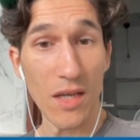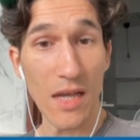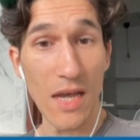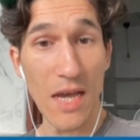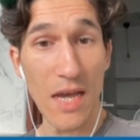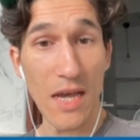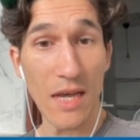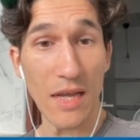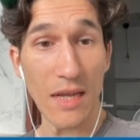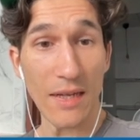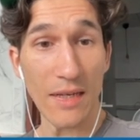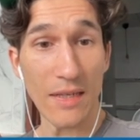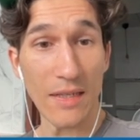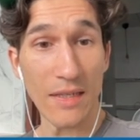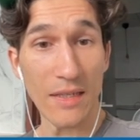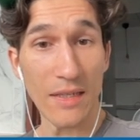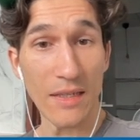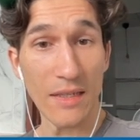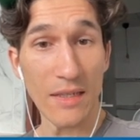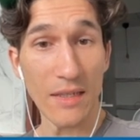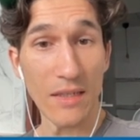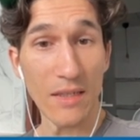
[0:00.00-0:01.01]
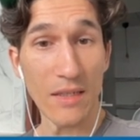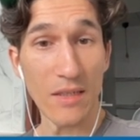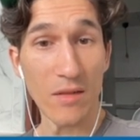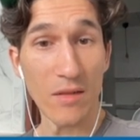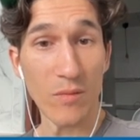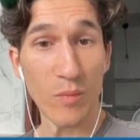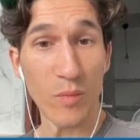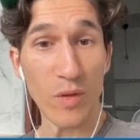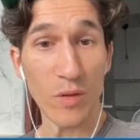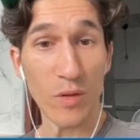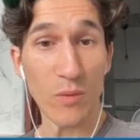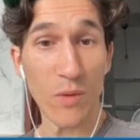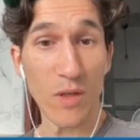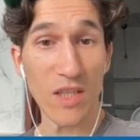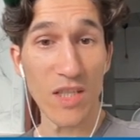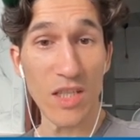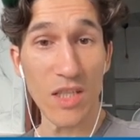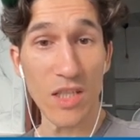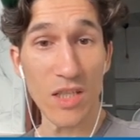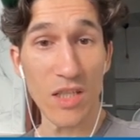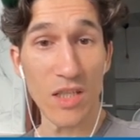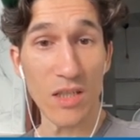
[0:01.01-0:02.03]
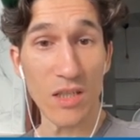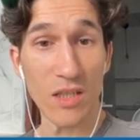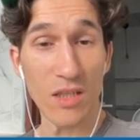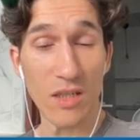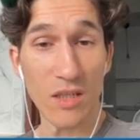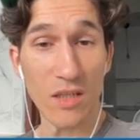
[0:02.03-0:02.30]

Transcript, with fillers: And build one city.